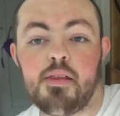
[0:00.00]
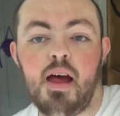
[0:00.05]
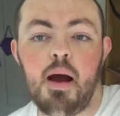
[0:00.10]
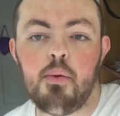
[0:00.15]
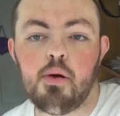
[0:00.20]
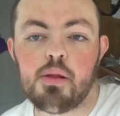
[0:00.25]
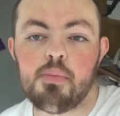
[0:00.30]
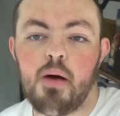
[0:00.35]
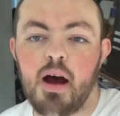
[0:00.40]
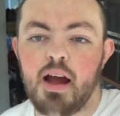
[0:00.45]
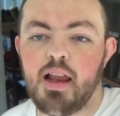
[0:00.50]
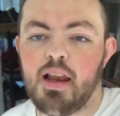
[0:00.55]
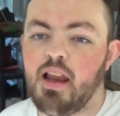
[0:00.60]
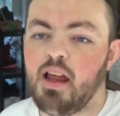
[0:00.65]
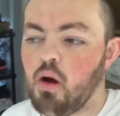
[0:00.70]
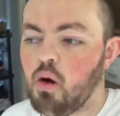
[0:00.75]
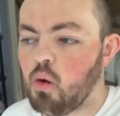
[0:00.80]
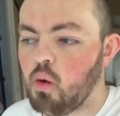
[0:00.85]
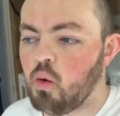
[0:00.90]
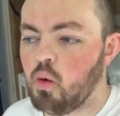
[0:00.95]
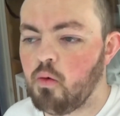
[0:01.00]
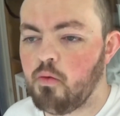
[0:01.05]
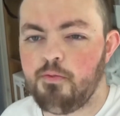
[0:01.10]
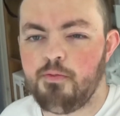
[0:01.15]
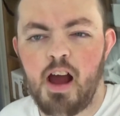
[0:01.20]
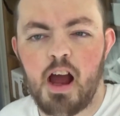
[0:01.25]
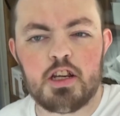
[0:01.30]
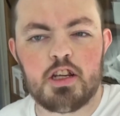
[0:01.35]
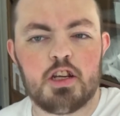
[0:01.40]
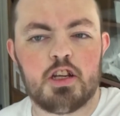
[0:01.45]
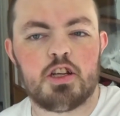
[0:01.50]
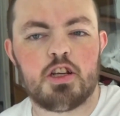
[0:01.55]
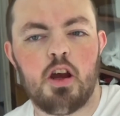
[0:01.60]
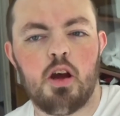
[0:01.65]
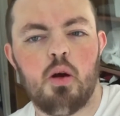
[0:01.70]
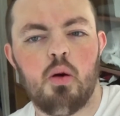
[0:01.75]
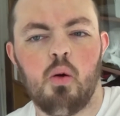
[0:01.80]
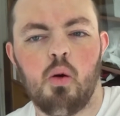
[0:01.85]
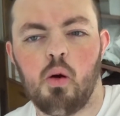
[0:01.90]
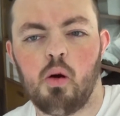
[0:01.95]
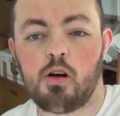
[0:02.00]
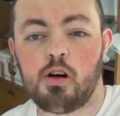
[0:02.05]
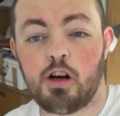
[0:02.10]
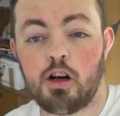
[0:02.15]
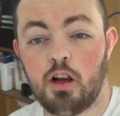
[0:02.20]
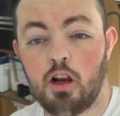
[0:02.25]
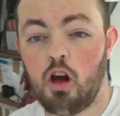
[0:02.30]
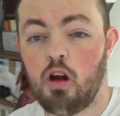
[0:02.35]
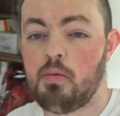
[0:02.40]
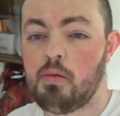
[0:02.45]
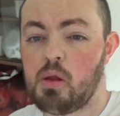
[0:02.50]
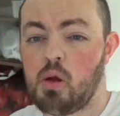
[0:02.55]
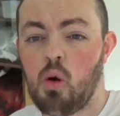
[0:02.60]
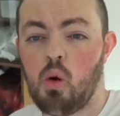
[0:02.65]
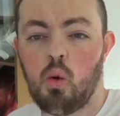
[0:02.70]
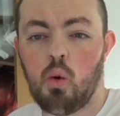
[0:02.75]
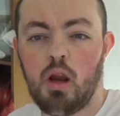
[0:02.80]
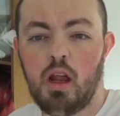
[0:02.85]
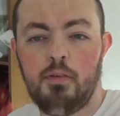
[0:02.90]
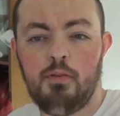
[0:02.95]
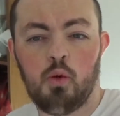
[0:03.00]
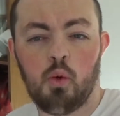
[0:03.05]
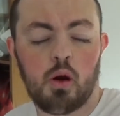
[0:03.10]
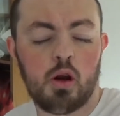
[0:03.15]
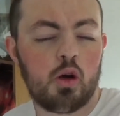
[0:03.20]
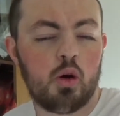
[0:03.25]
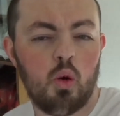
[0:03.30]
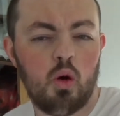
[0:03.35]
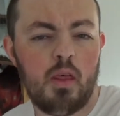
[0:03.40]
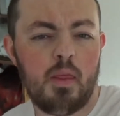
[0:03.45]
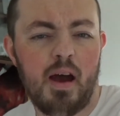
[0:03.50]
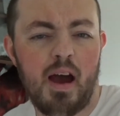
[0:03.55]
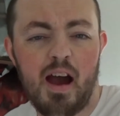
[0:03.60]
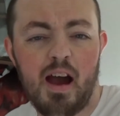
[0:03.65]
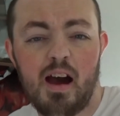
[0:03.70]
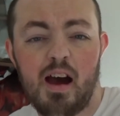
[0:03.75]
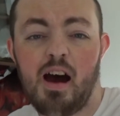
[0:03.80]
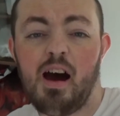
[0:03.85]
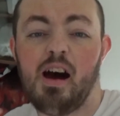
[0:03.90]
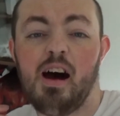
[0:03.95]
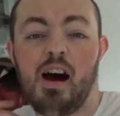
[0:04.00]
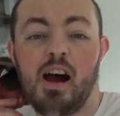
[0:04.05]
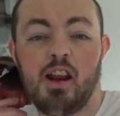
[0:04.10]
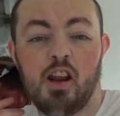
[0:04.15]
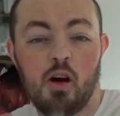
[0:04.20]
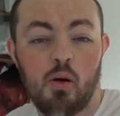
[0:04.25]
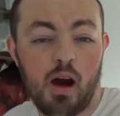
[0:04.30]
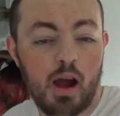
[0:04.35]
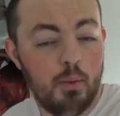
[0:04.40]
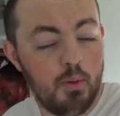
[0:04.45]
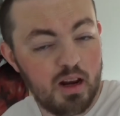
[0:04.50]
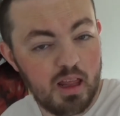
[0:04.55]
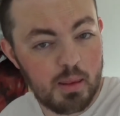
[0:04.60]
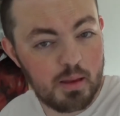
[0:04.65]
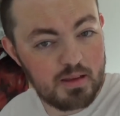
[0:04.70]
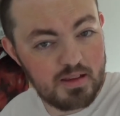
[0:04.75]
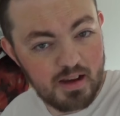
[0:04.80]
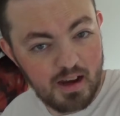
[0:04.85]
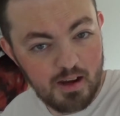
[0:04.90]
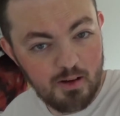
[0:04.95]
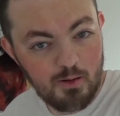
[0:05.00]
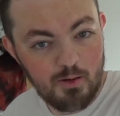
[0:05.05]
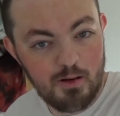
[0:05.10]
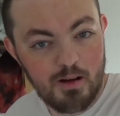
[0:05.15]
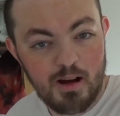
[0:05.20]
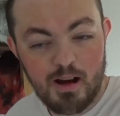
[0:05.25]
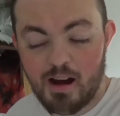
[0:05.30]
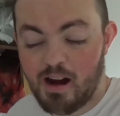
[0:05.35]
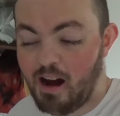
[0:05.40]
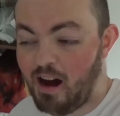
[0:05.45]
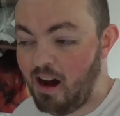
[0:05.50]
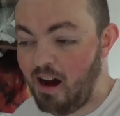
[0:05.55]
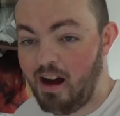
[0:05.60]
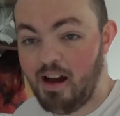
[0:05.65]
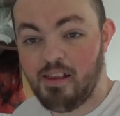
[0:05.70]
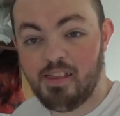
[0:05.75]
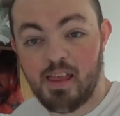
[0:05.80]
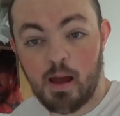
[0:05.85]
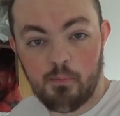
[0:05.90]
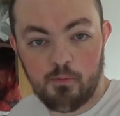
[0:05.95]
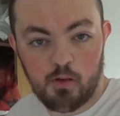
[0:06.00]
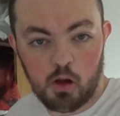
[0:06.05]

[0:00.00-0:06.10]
that was my little fashion show or clothes haul, if you want to call it that. I know I will in the title. Uh, them